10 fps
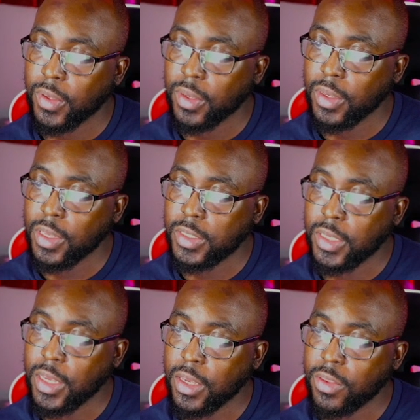Is
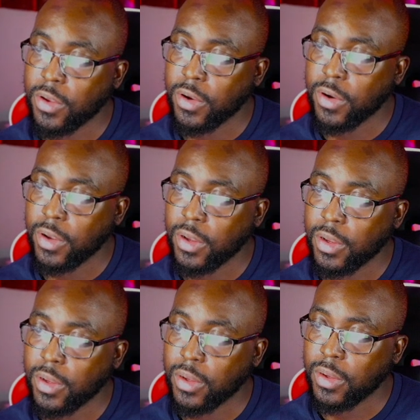either
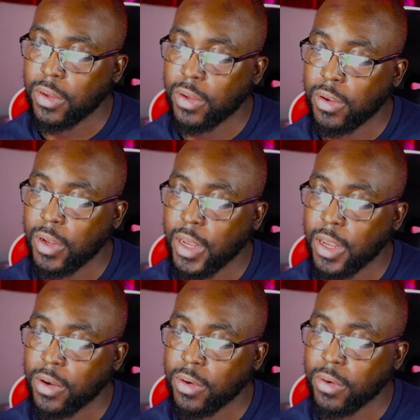or
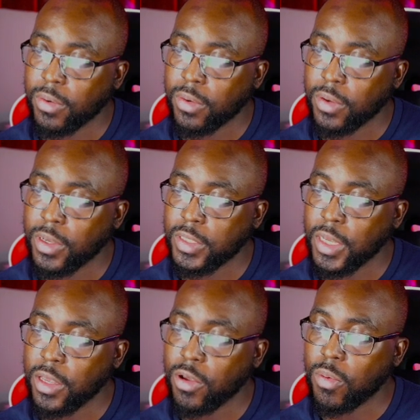either. It's
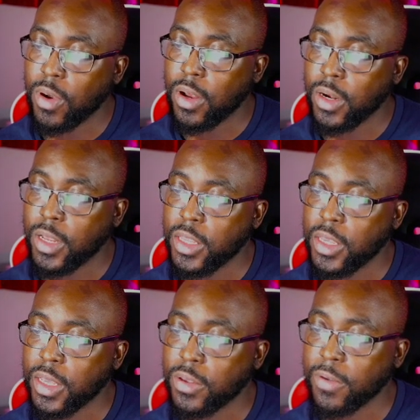either one or the
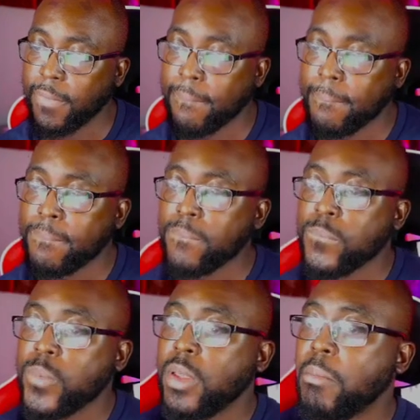other.
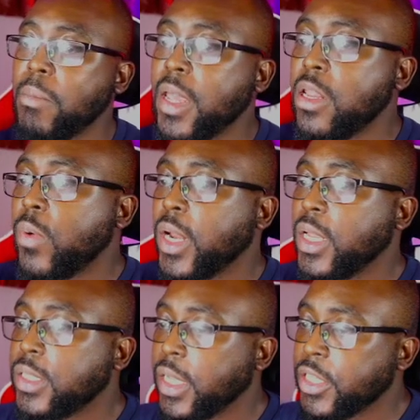Many well
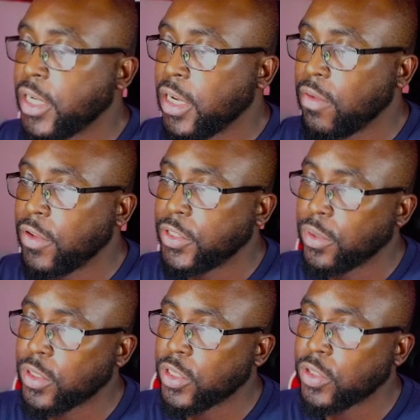intentioned
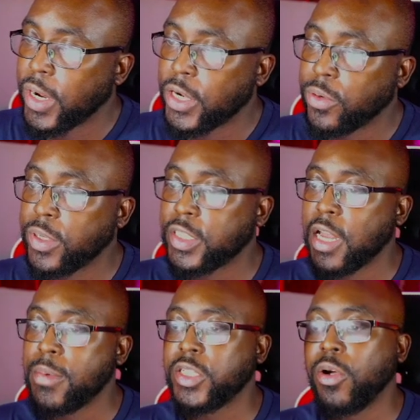individuals are trying to
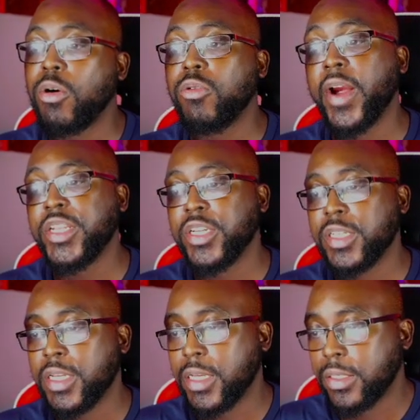establish their own
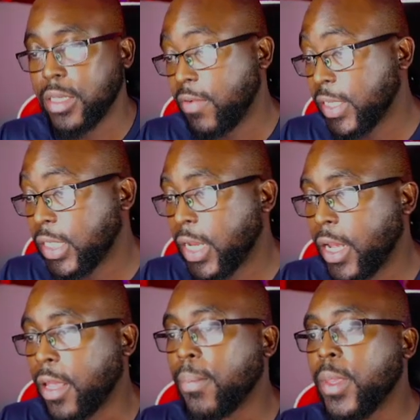righteousness, even
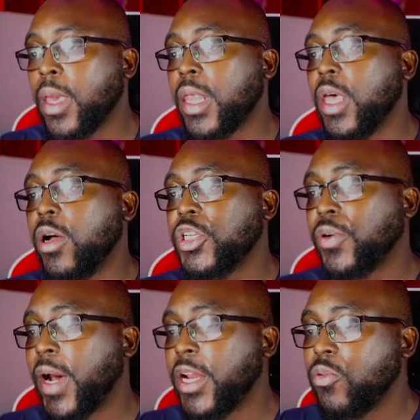today. They are
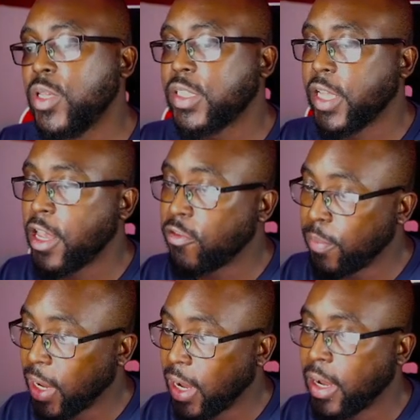trying to be saved
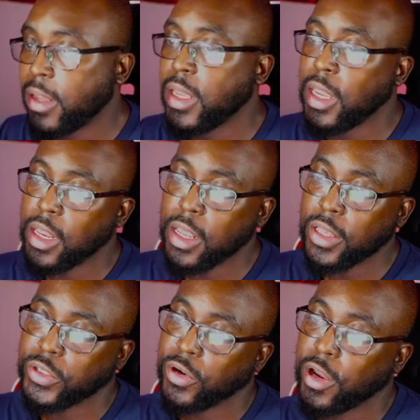by eating
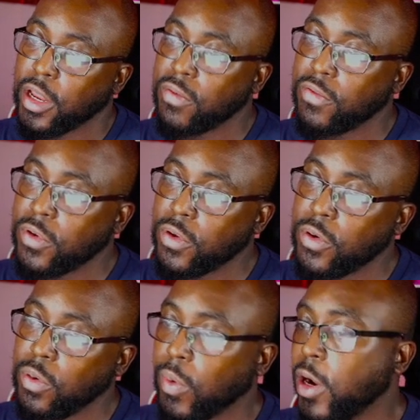certain
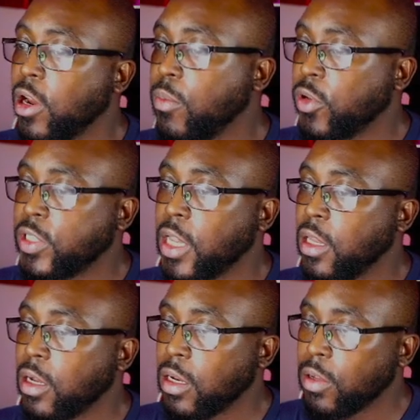food, wearing
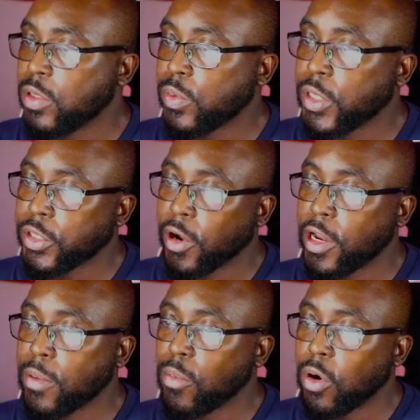particular clothes,
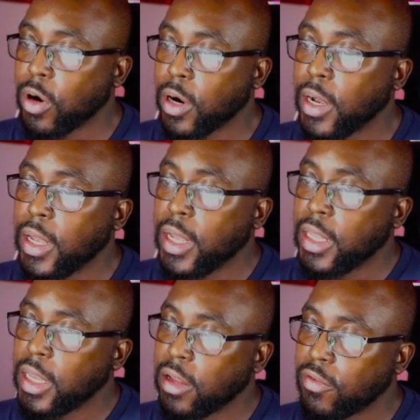returning more
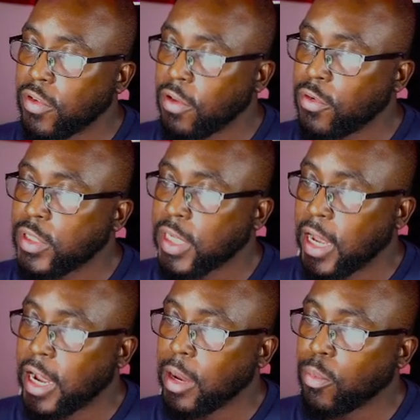than a faithful
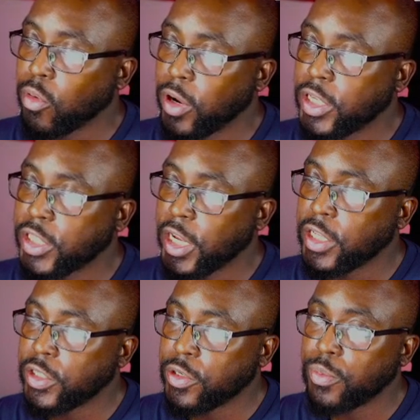tie, preaching
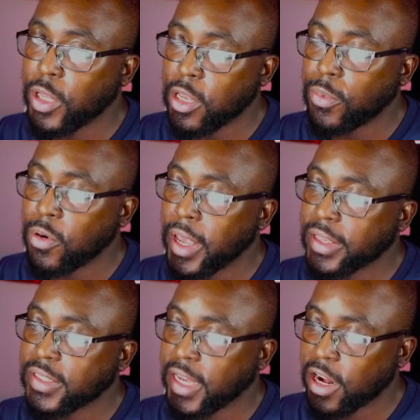to people,
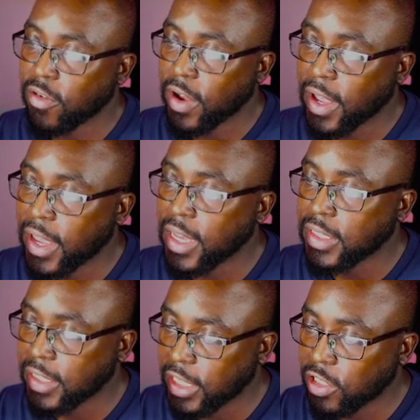etc.,
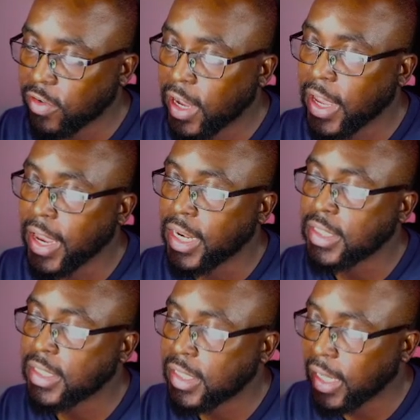etc.,
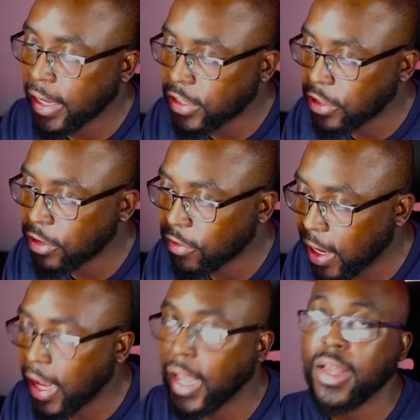
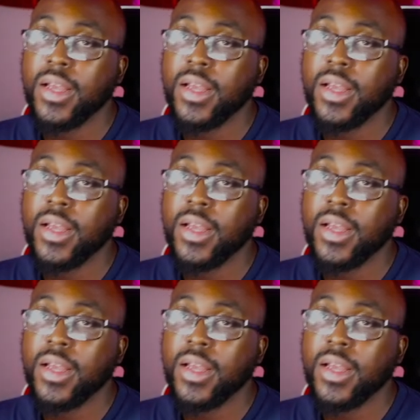etc.